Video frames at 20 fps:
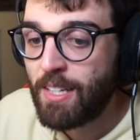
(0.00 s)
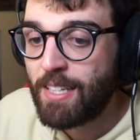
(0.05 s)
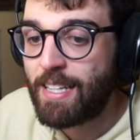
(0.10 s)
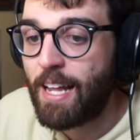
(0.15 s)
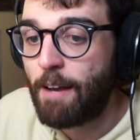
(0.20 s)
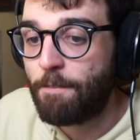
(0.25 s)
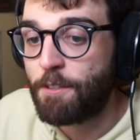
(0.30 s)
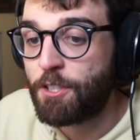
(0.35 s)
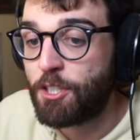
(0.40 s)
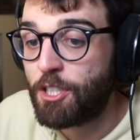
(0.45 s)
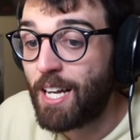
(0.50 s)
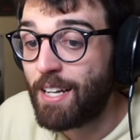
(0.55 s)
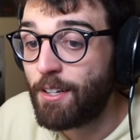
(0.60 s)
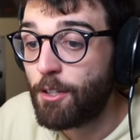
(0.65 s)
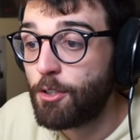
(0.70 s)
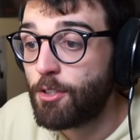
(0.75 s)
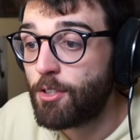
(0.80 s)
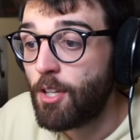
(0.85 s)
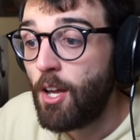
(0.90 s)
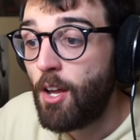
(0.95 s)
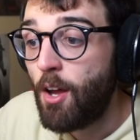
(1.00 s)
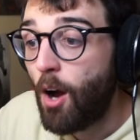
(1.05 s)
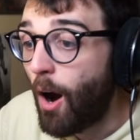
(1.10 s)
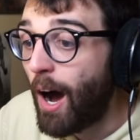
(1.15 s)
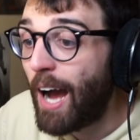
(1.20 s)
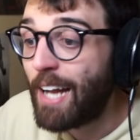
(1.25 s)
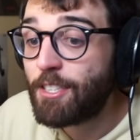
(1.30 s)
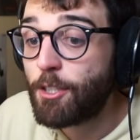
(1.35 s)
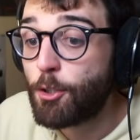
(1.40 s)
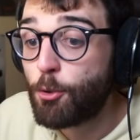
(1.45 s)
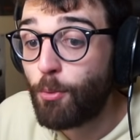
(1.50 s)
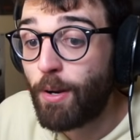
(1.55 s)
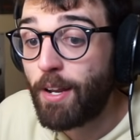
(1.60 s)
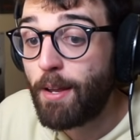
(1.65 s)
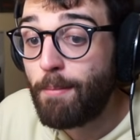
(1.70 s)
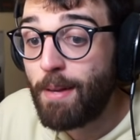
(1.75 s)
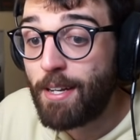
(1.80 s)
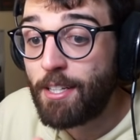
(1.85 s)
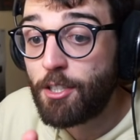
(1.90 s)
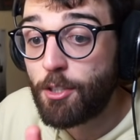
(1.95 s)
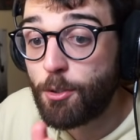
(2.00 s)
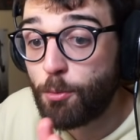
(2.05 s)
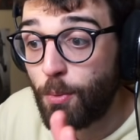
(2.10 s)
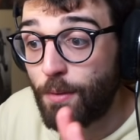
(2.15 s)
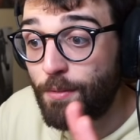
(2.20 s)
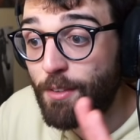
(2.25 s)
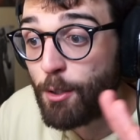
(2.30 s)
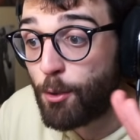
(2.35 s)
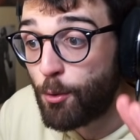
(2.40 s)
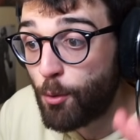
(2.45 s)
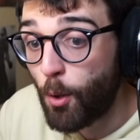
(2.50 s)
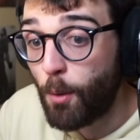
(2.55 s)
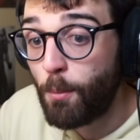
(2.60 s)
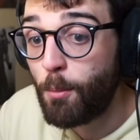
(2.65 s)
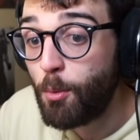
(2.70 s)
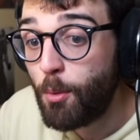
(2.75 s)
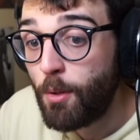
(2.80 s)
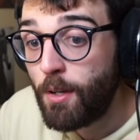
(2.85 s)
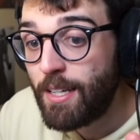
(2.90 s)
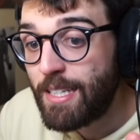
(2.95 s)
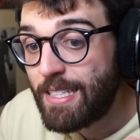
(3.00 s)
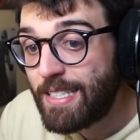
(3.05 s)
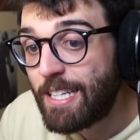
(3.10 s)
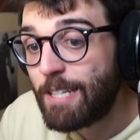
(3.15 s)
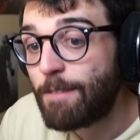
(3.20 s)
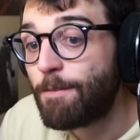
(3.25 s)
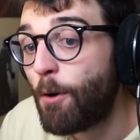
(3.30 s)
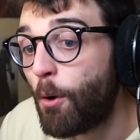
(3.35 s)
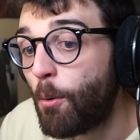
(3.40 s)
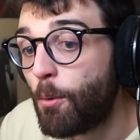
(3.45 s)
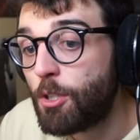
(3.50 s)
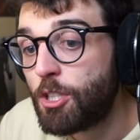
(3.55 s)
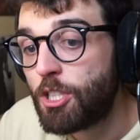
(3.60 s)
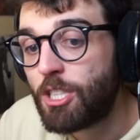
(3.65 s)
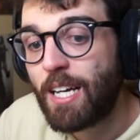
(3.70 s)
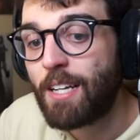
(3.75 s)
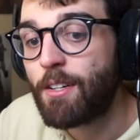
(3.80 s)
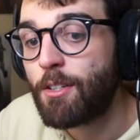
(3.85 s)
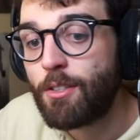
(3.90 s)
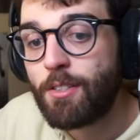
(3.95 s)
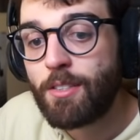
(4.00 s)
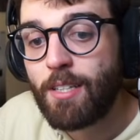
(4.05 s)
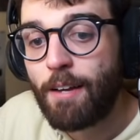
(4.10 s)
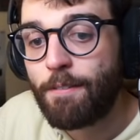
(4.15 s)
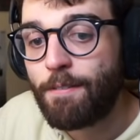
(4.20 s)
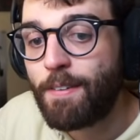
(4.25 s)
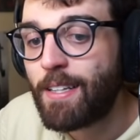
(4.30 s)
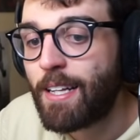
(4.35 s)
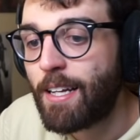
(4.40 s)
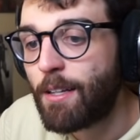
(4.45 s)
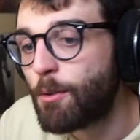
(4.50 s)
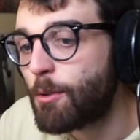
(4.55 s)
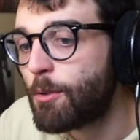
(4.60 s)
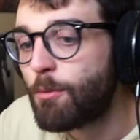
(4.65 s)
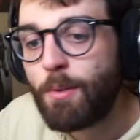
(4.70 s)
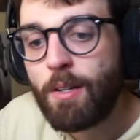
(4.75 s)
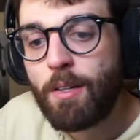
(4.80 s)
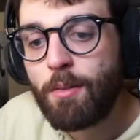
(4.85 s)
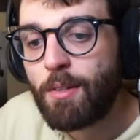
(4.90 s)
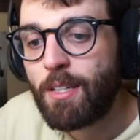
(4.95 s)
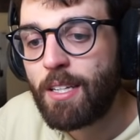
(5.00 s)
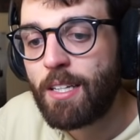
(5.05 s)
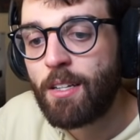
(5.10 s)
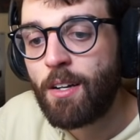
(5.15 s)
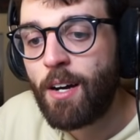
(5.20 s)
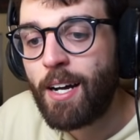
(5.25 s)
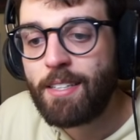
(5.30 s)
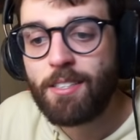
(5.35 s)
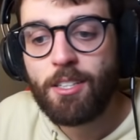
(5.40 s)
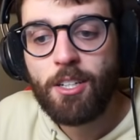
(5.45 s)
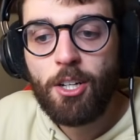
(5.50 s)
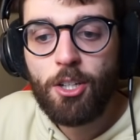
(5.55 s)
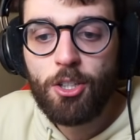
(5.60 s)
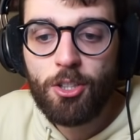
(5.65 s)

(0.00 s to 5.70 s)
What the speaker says: Now for shadows, I just recommend just with the normal default shadows. I think they look really nice.